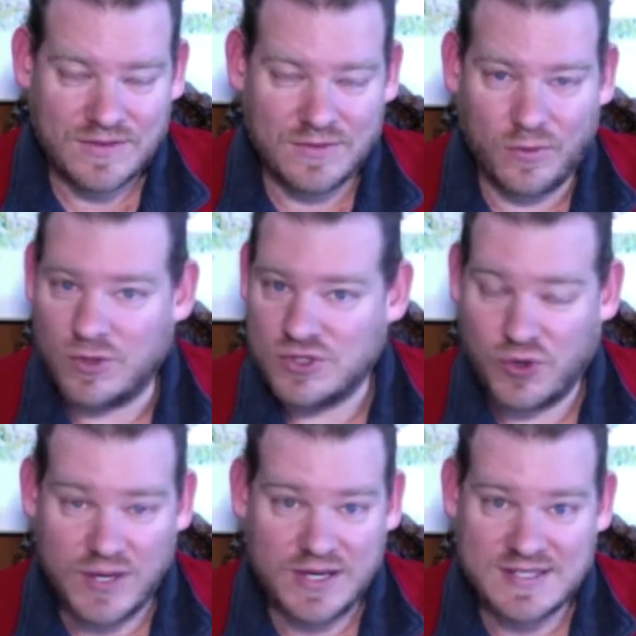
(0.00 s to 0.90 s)
or
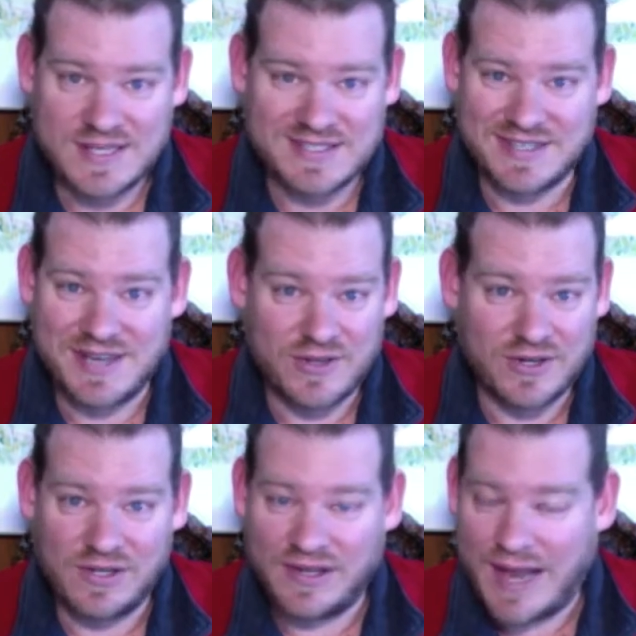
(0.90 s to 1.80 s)
join us as another
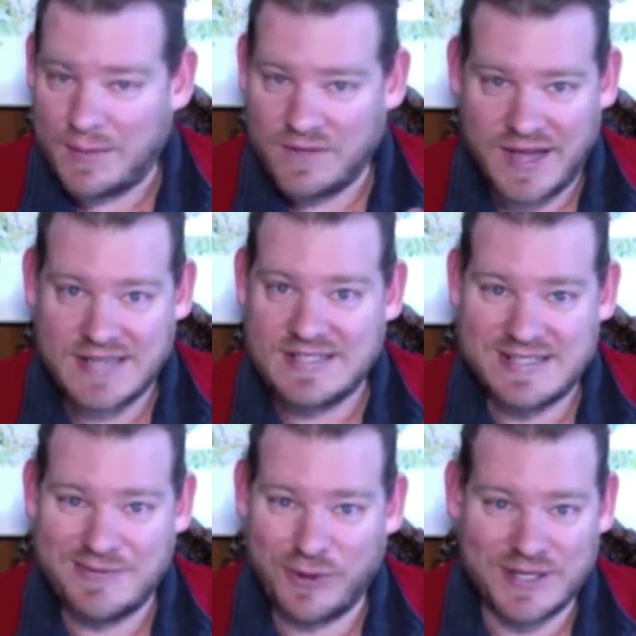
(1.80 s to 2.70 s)
collaborative entity
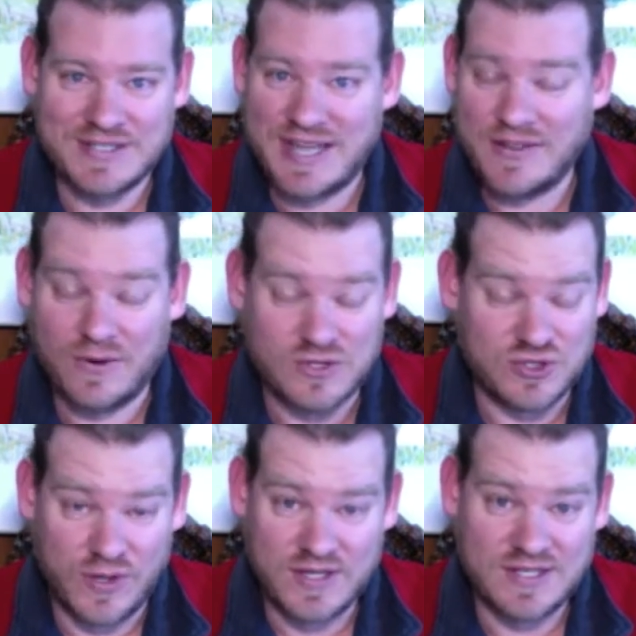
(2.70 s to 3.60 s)
working together, or
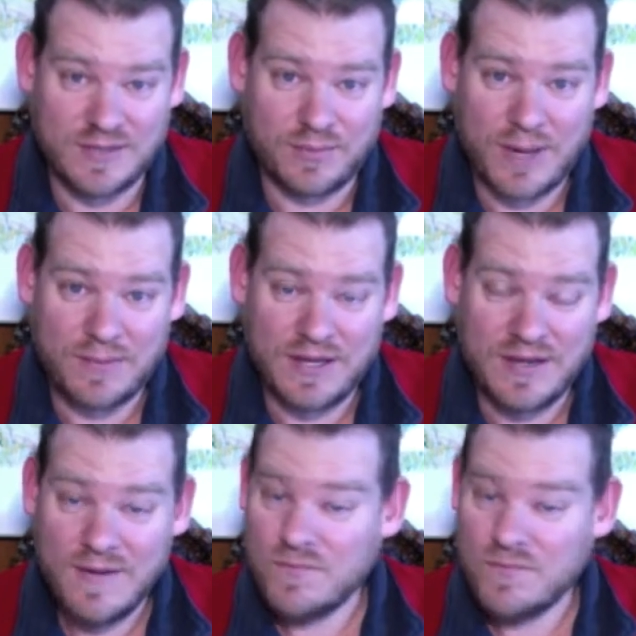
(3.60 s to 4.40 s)
join us on the property,